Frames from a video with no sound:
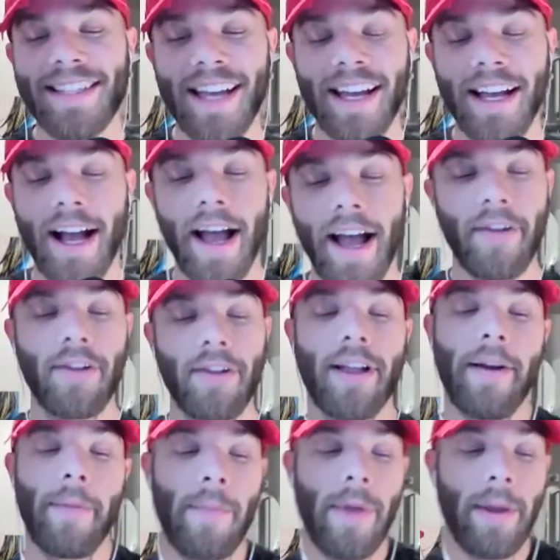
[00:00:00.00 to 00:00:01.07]
like, I have a lot
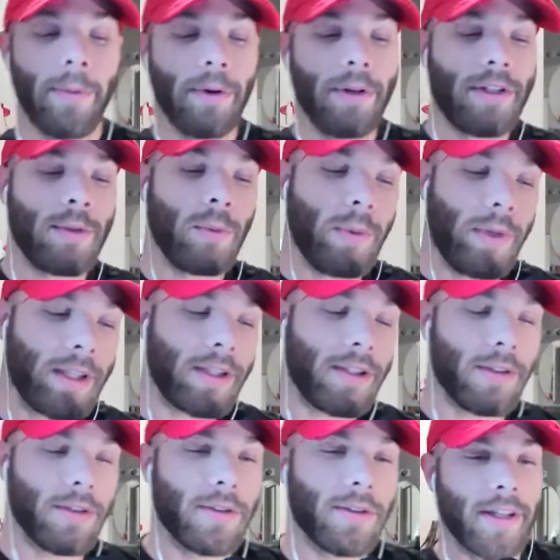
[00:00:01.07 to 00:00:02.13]
of memories with
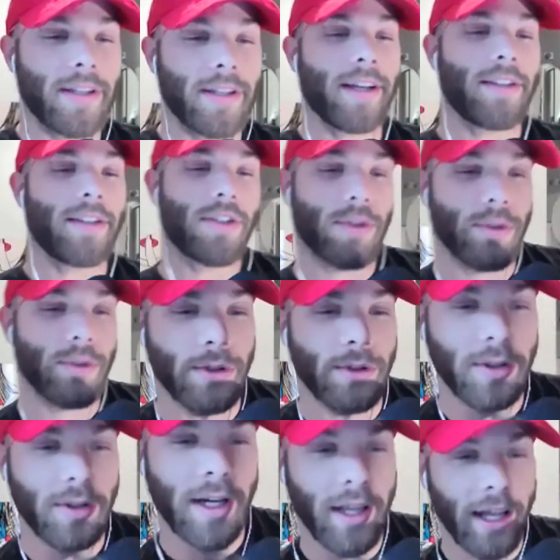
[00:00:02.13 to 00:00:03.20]
you at school
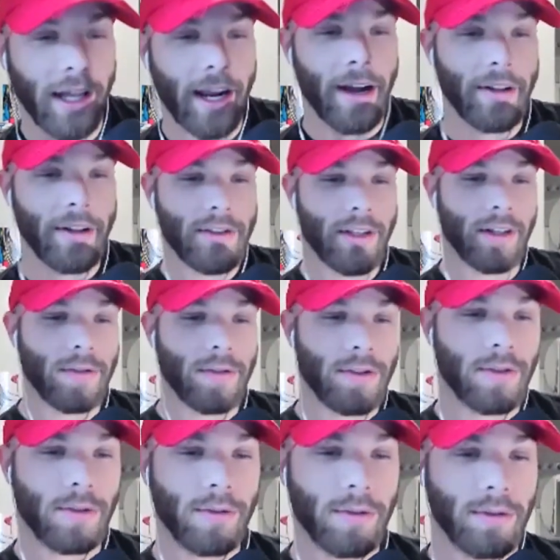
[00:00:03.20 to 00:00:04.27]
and, like, outside of
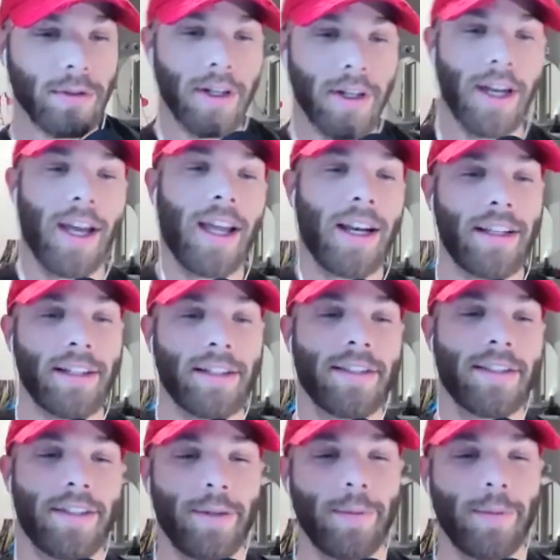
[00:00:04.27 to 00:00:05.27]
school, and it doesn't seem